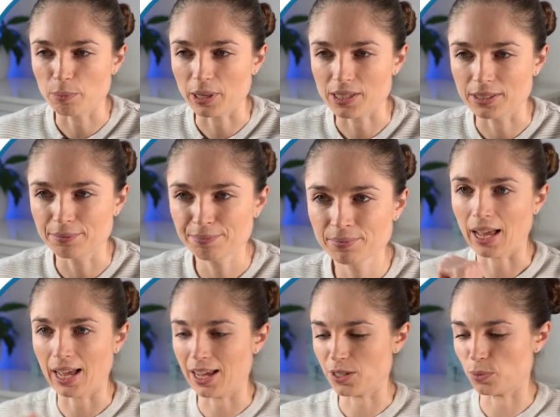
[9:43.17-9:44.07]
button,
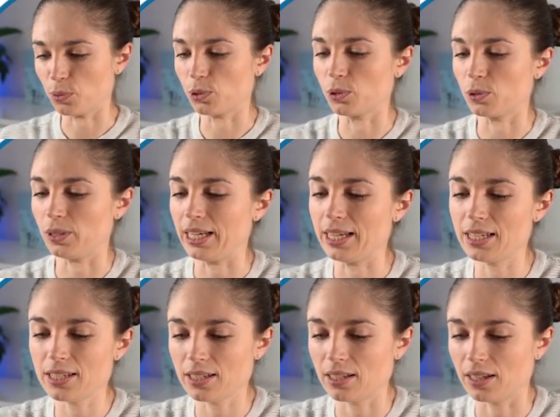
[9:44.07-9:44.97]
and we'll call
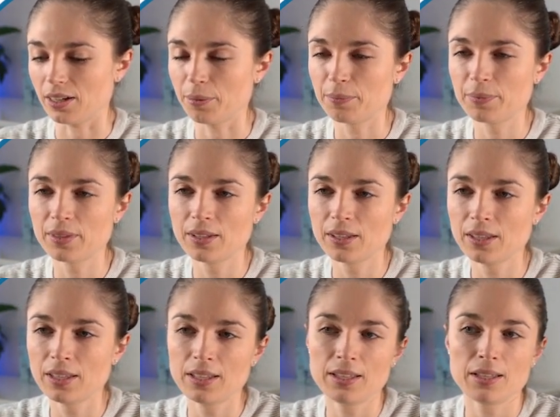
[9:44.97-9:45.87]
it
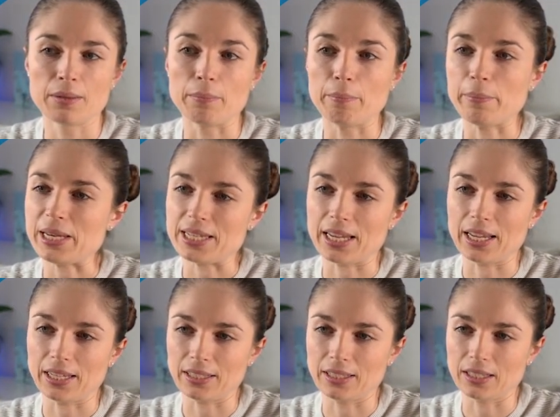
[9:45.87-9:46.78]

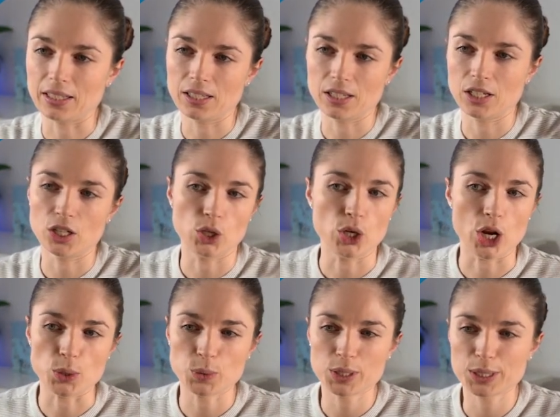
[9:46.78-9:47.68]
meeting
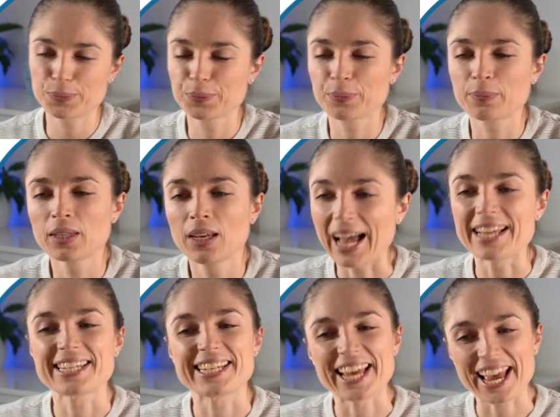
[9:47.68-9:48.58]
notes.
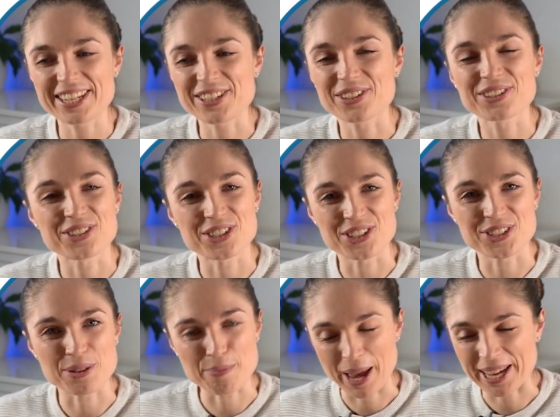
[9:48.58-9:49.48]
And again, you can choose
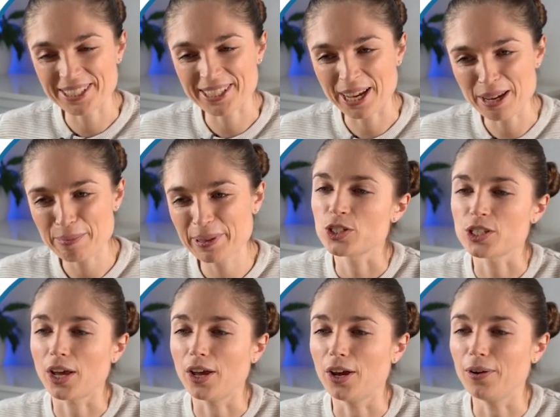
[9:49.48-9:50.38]
the page type.
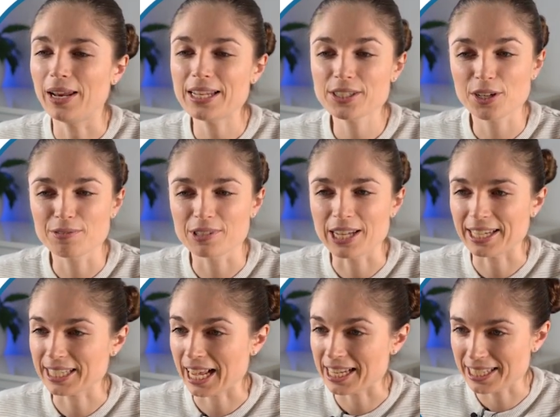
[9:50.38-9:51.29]
So let's go for
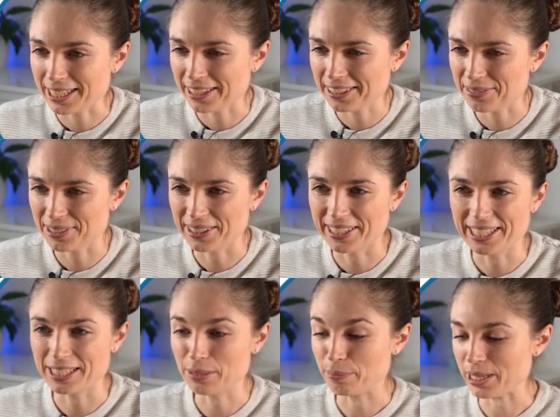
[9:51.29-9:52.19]
text editor, given that
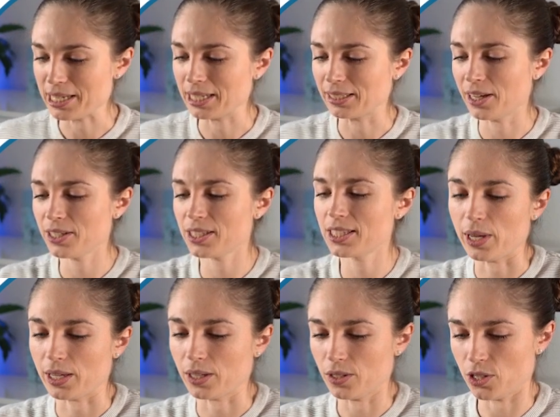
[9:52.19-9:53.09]
it's meeting notes. We
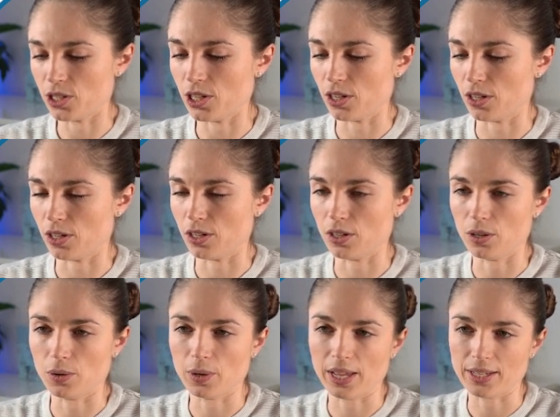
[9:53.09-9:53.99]
can
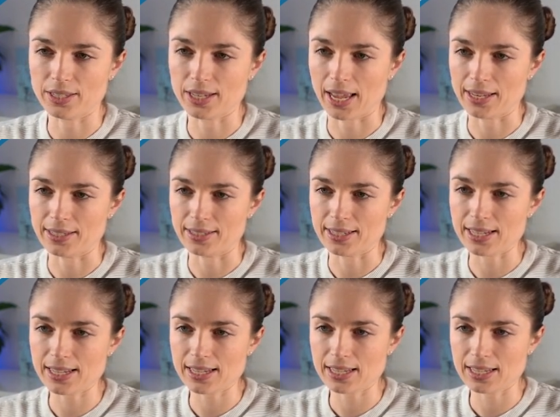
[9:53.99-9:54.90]
do
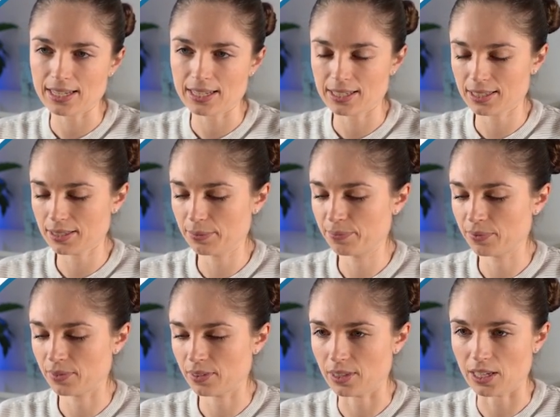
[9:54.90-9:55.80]
attendees,
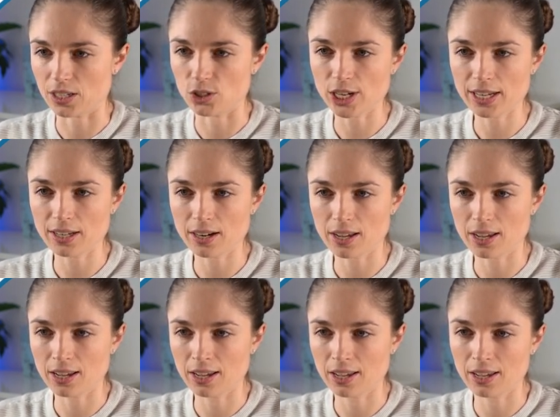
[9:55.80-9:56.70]
the
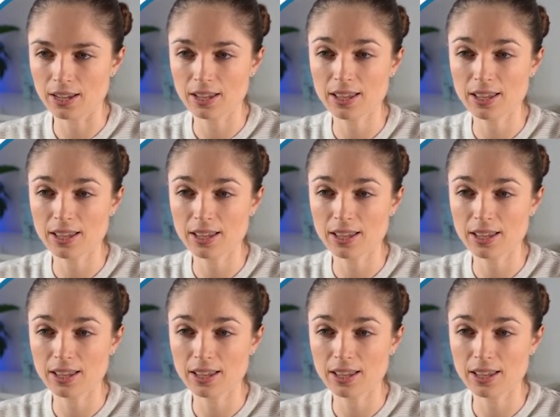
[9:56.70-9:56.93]
agenda,